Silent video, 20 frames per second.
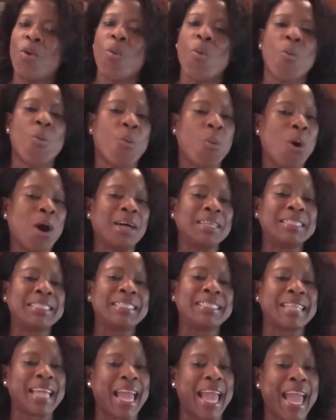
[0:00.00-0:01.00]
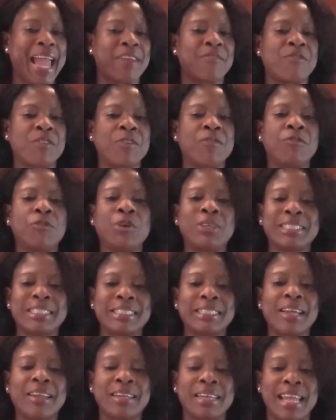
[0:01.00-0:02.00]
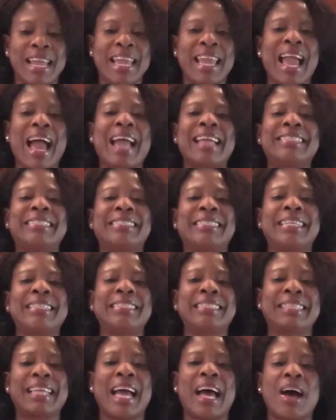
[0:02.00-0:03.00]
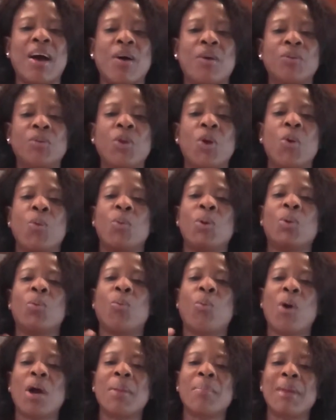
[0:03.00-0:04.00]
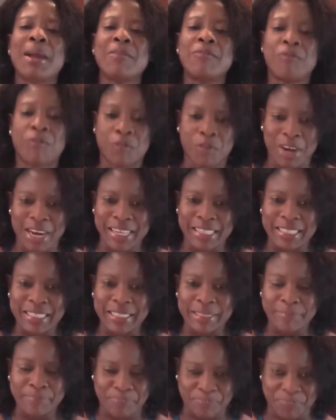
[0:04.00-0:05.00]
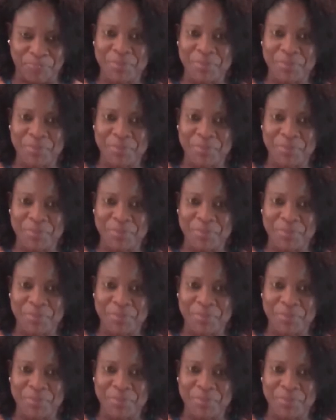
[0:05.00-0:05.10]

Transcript: once every fourth Sunday, I sit down with one of my friends